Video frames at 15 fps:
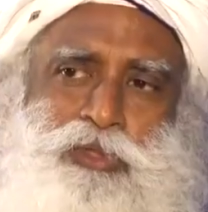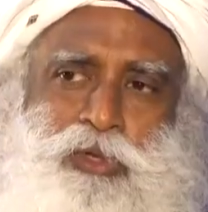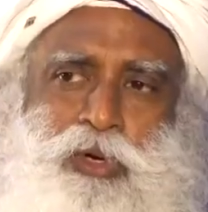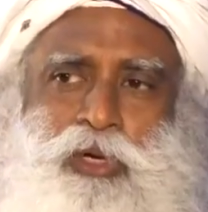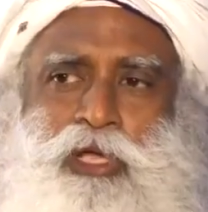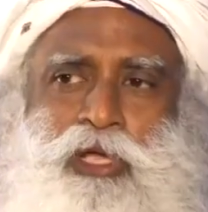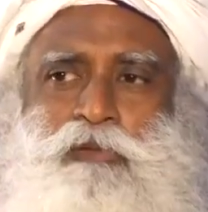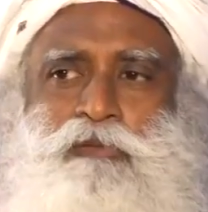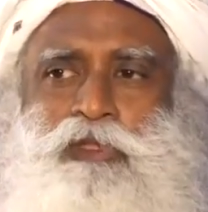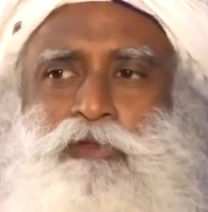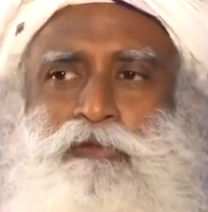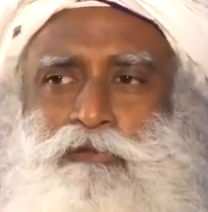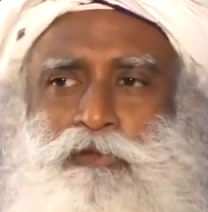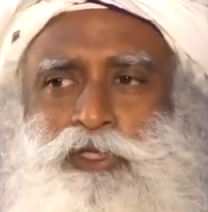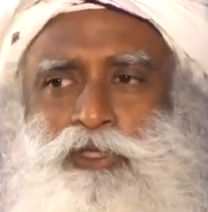soil with
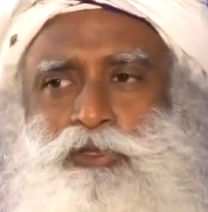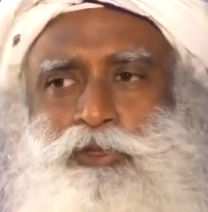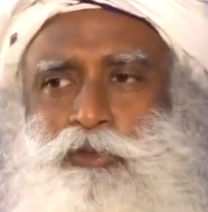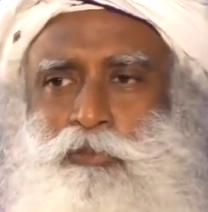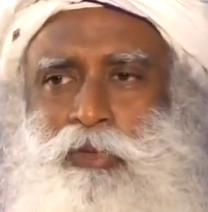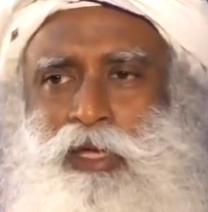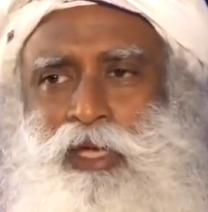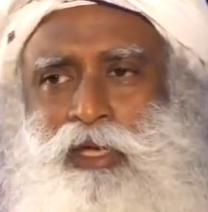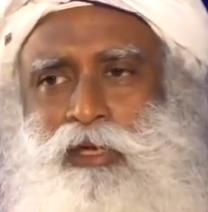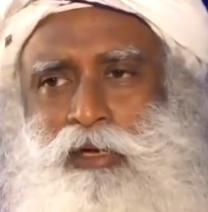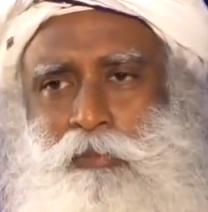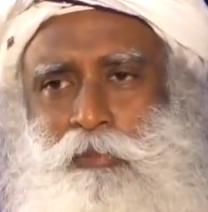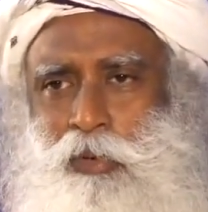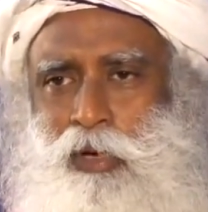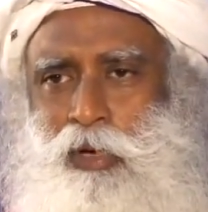which you made
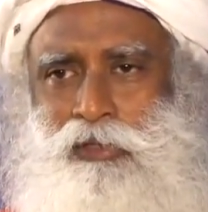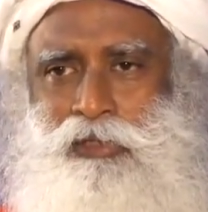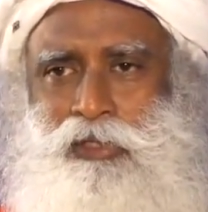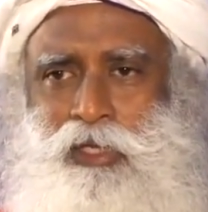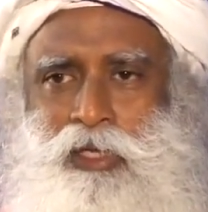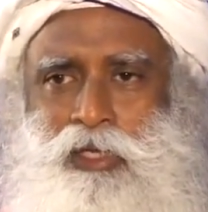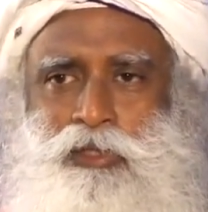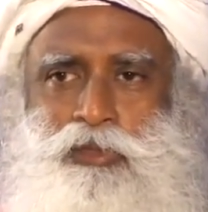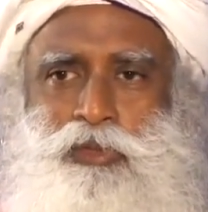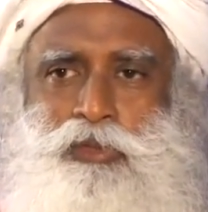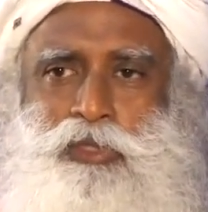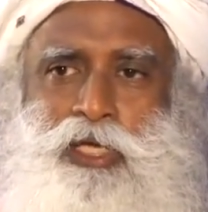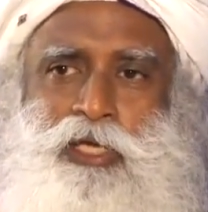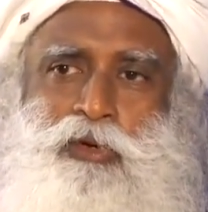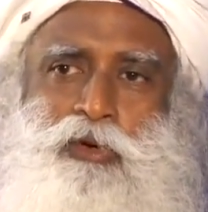a pot.
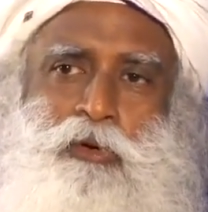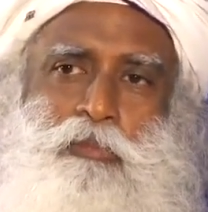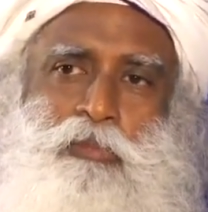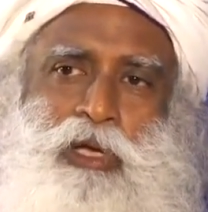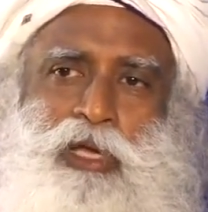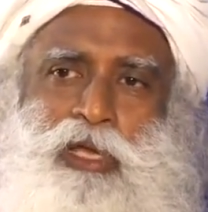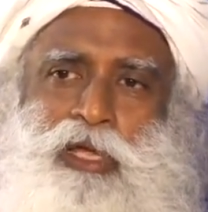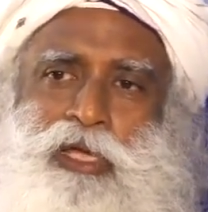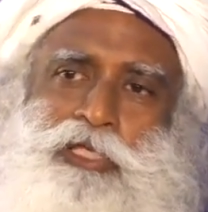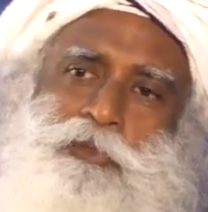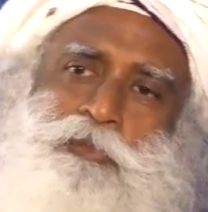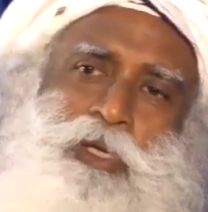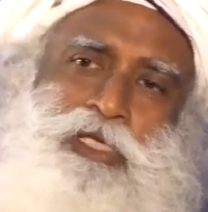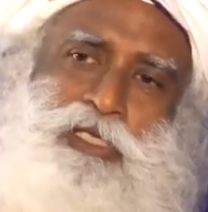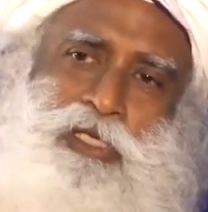Today you're building a
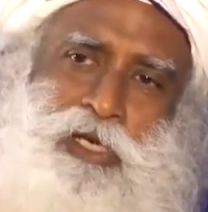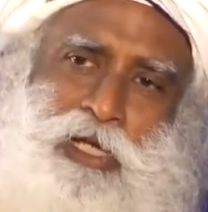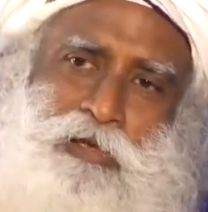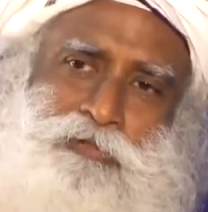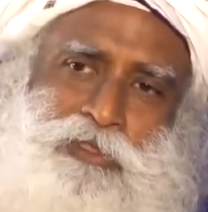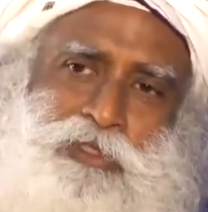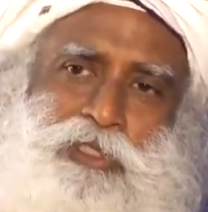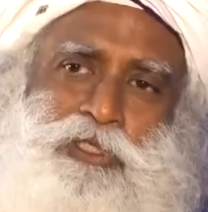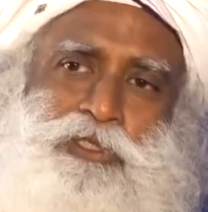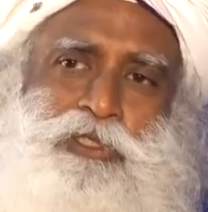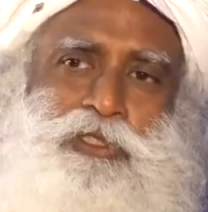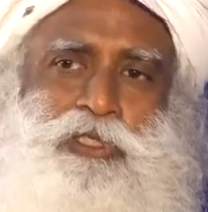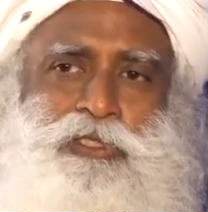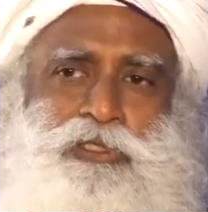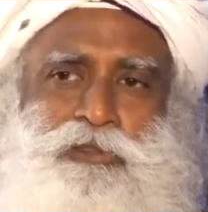spacecraft,
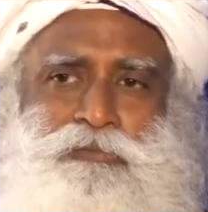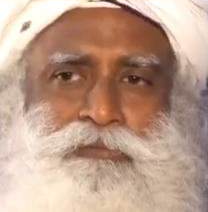isn't it?